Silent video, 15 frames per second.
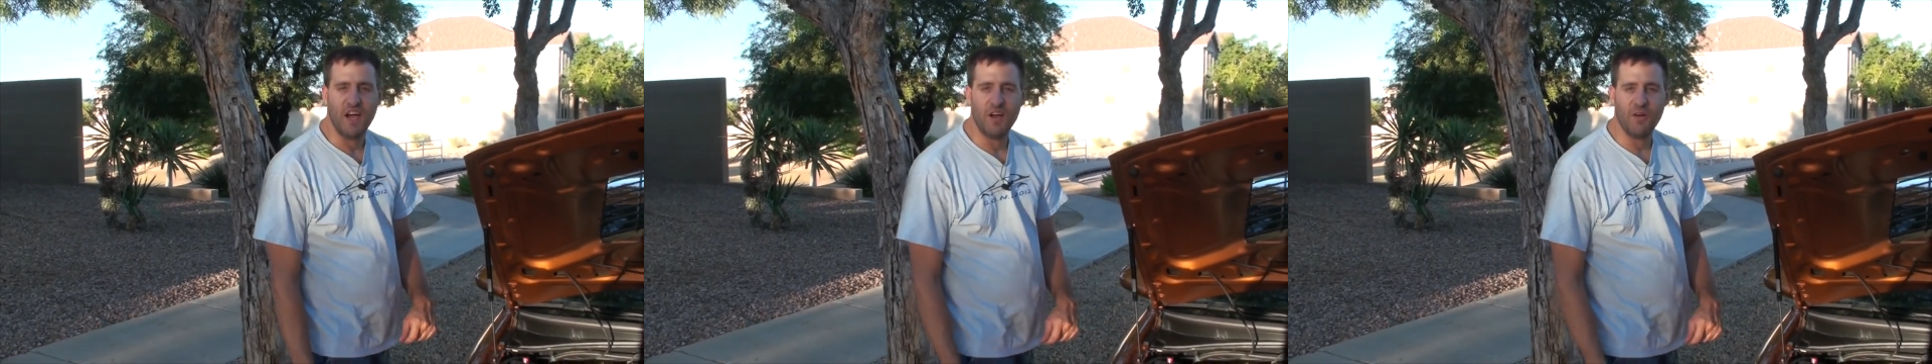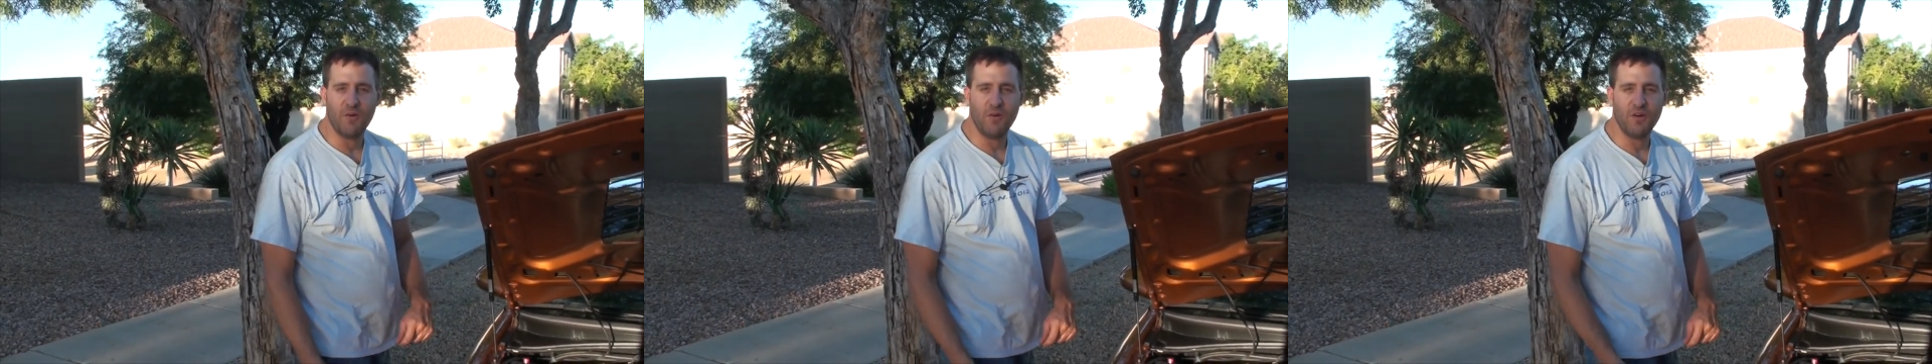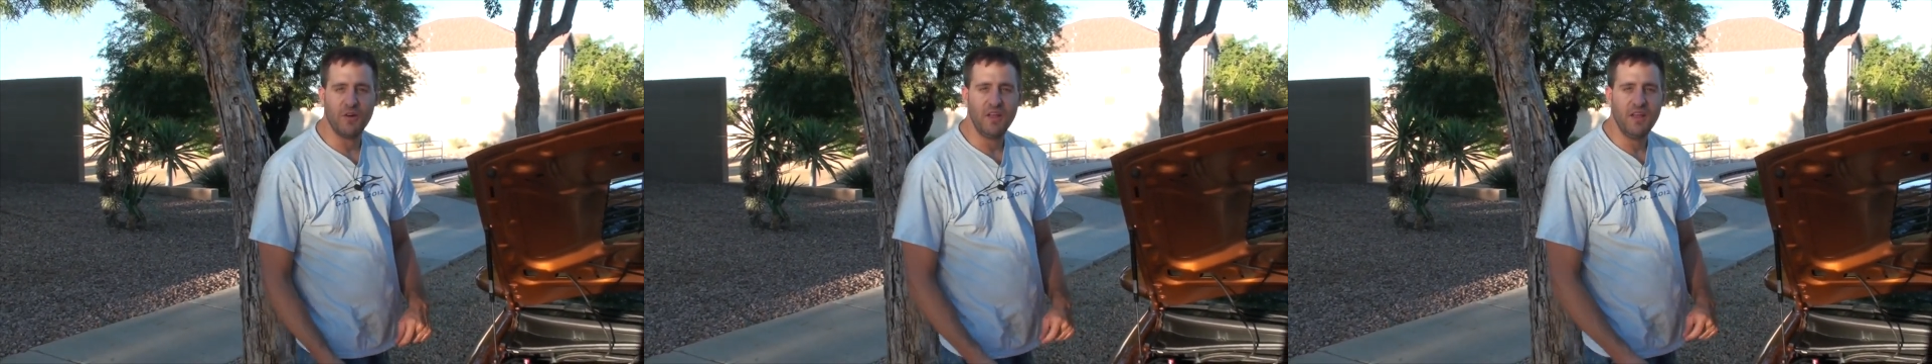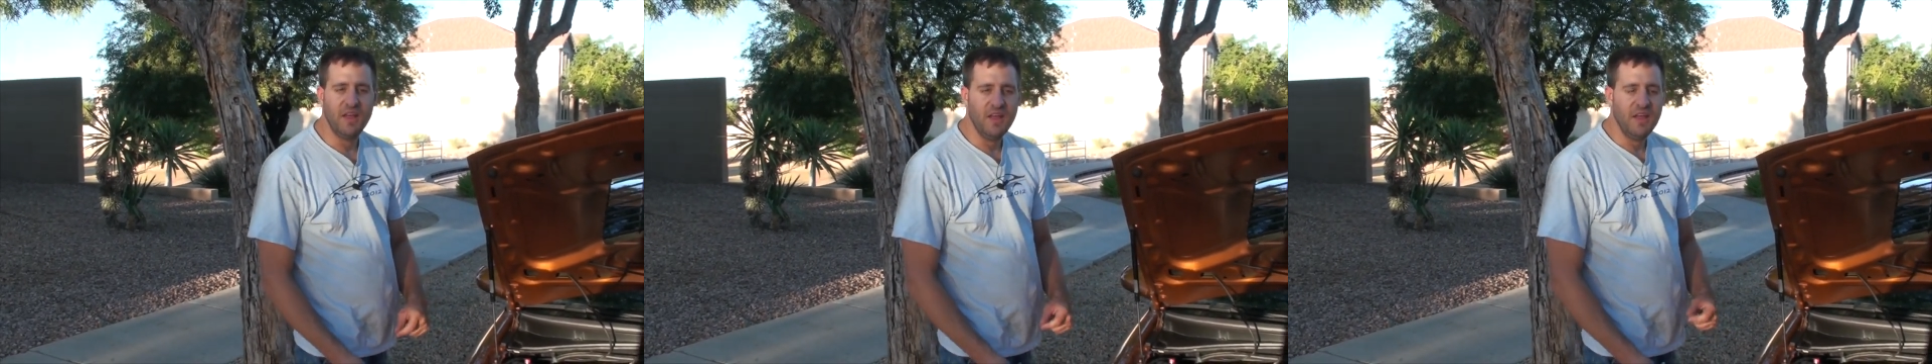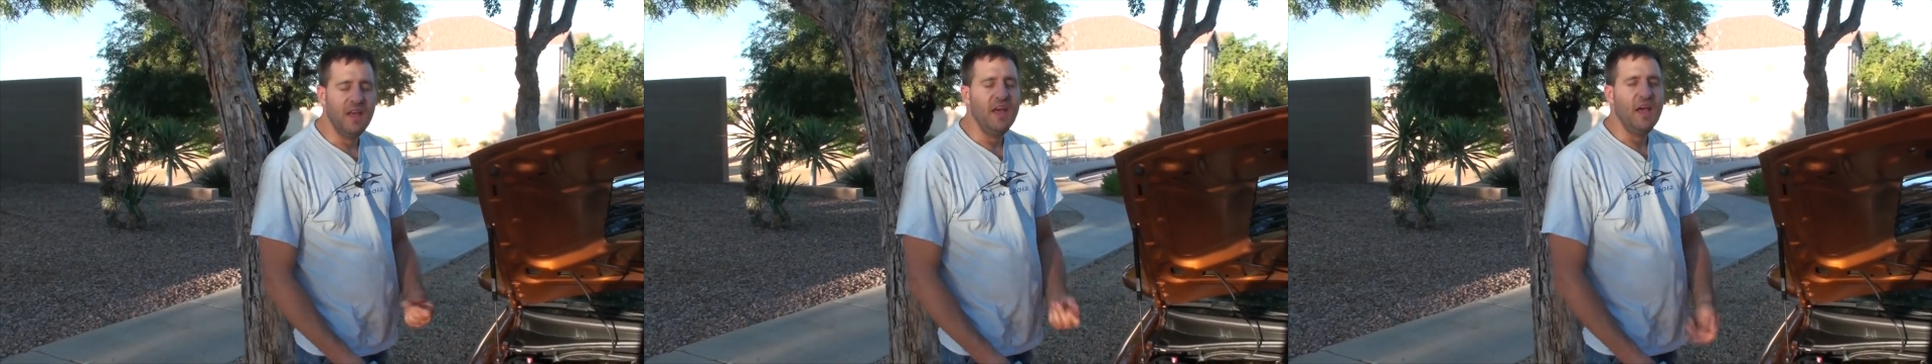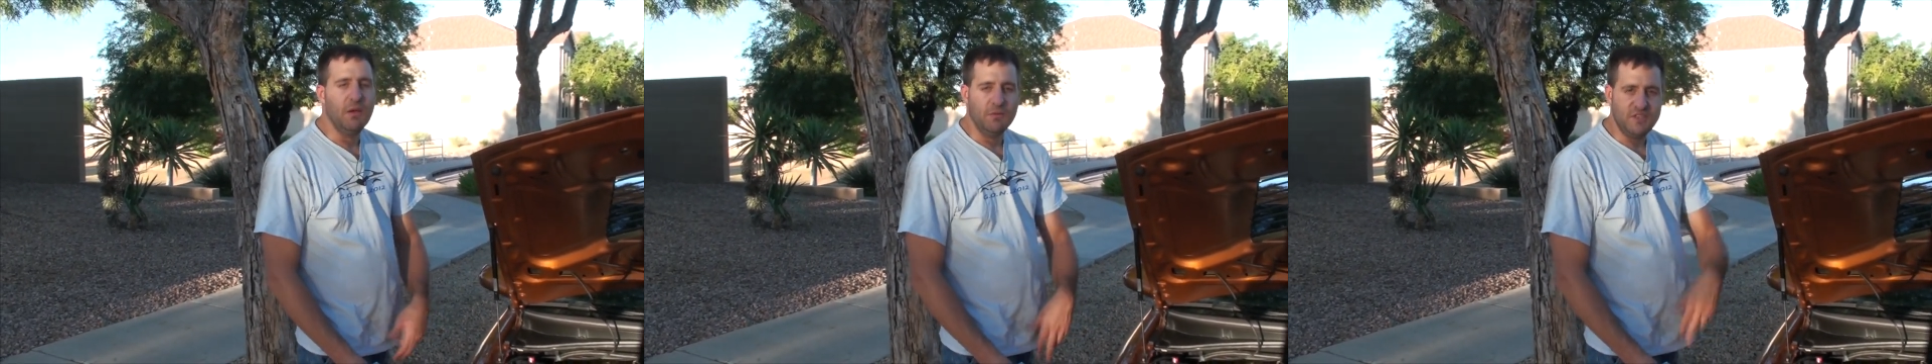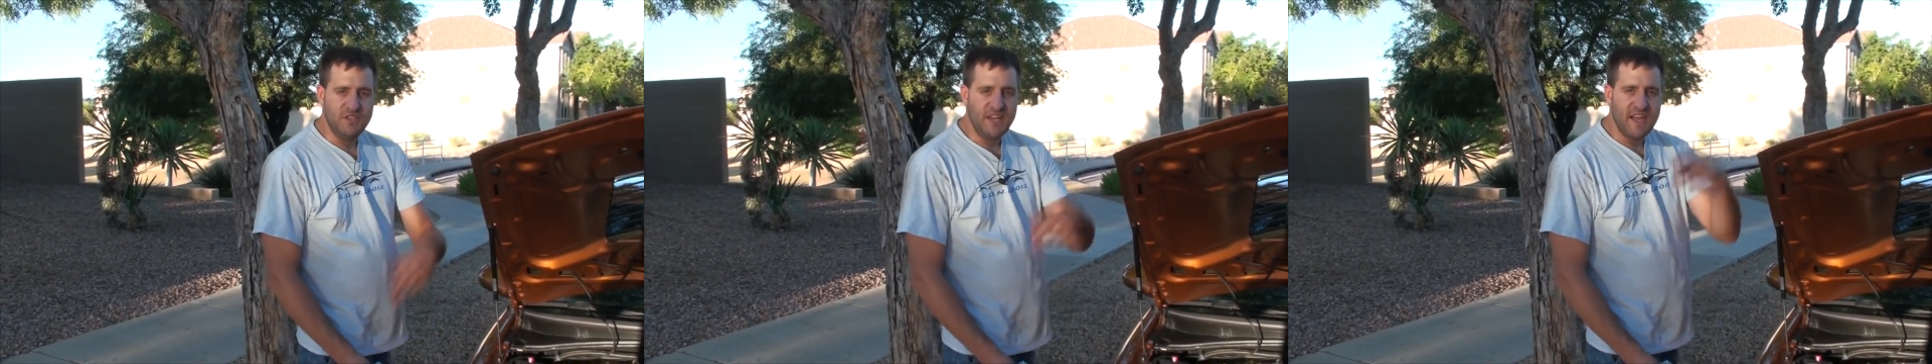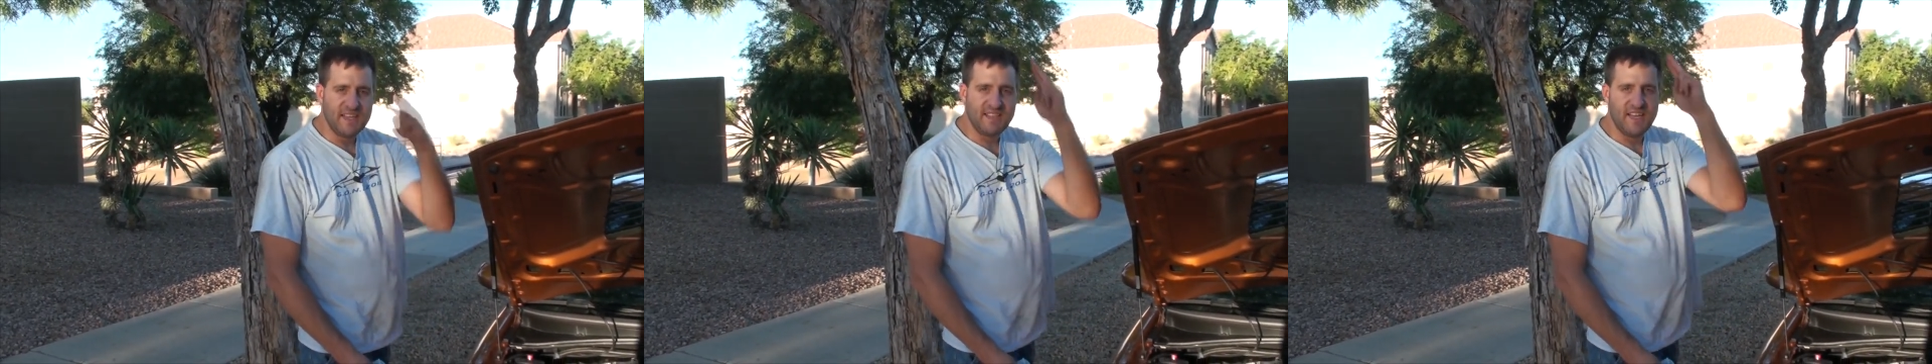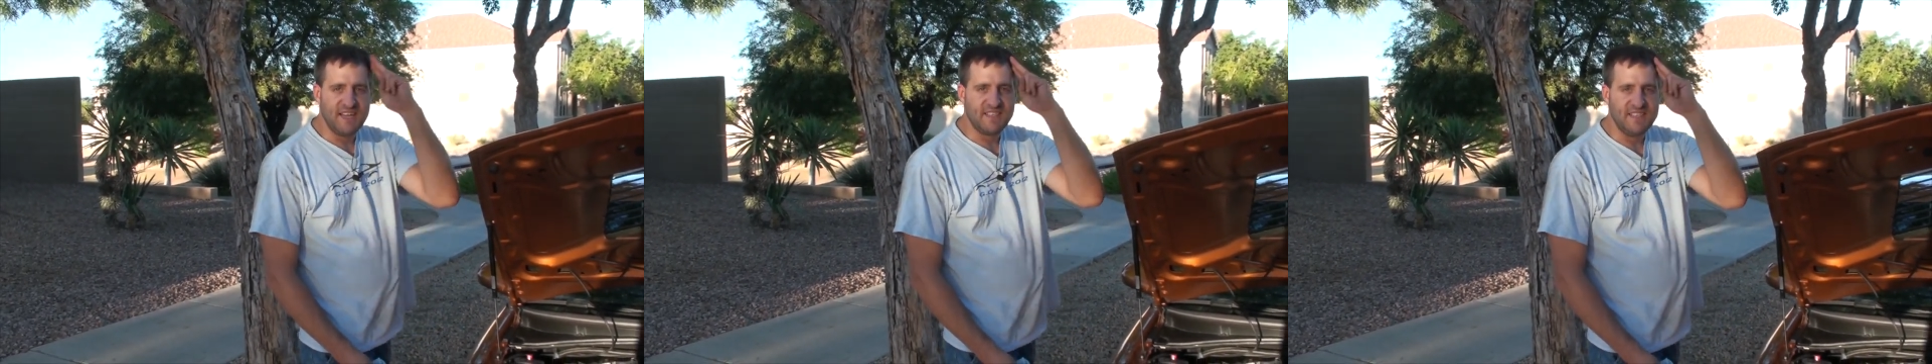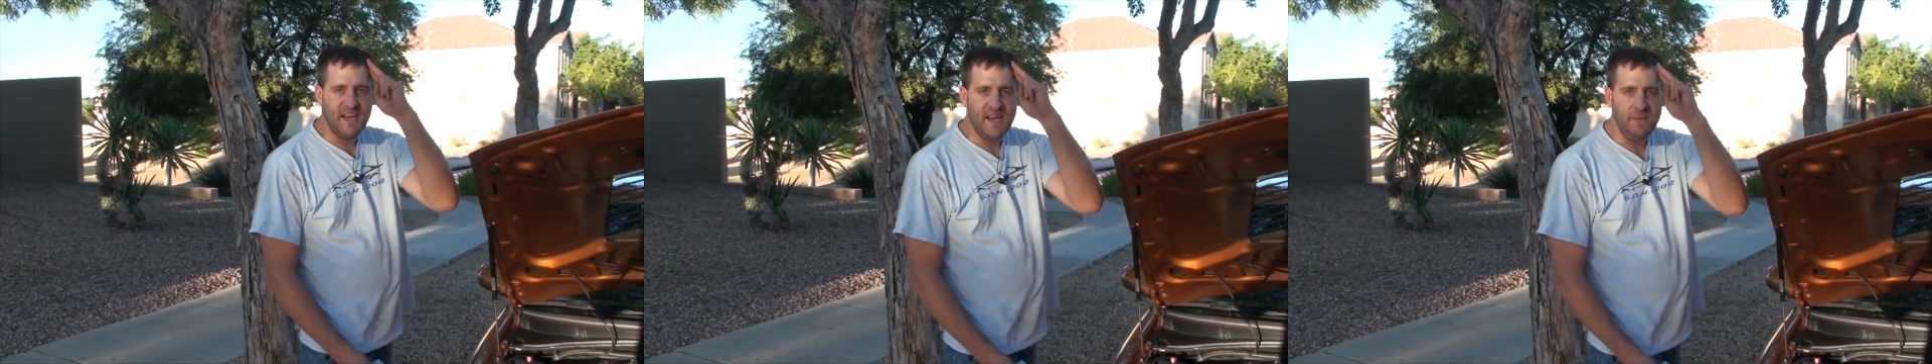Car Corner. We'll see you guys
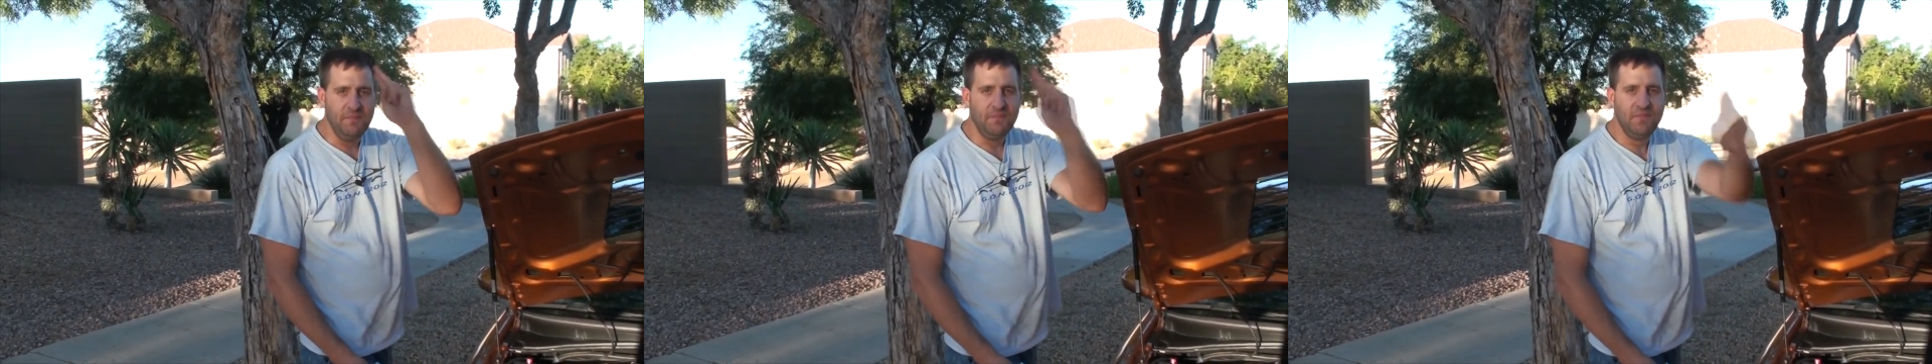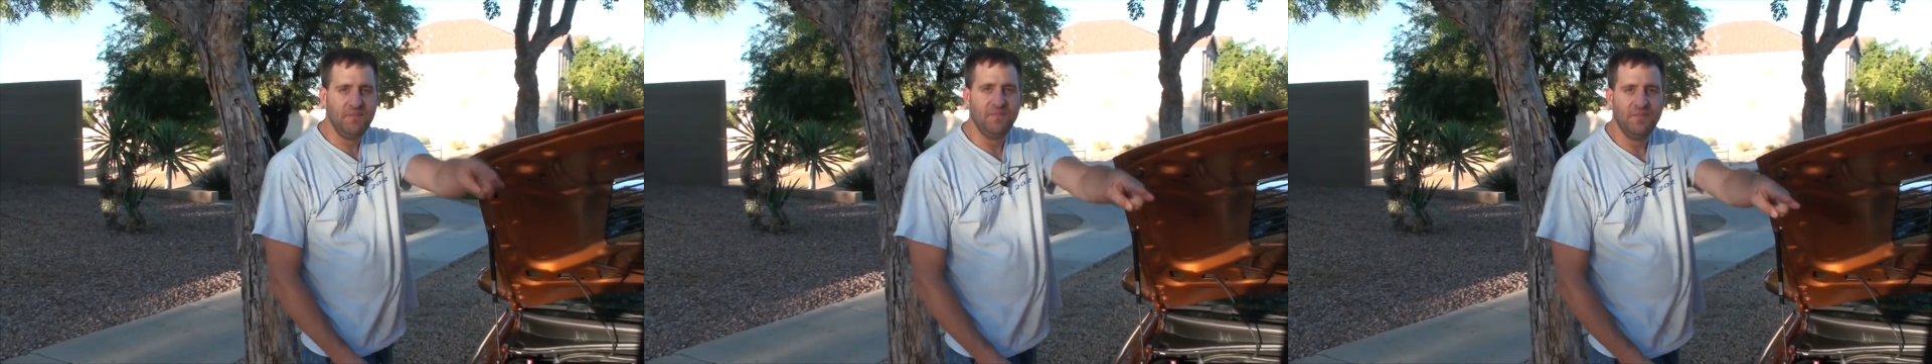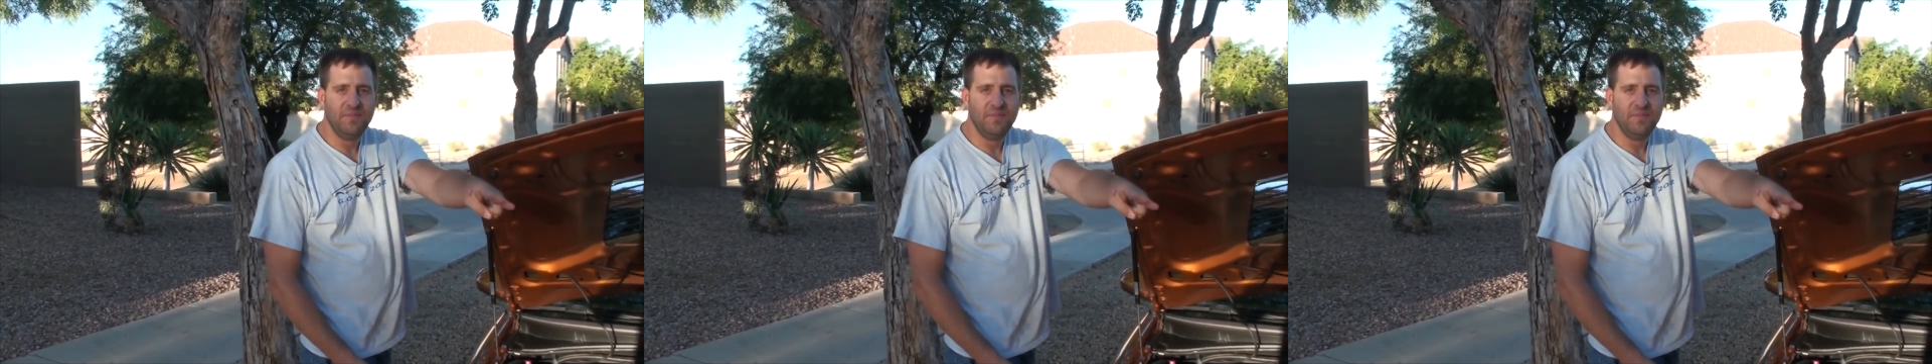next time.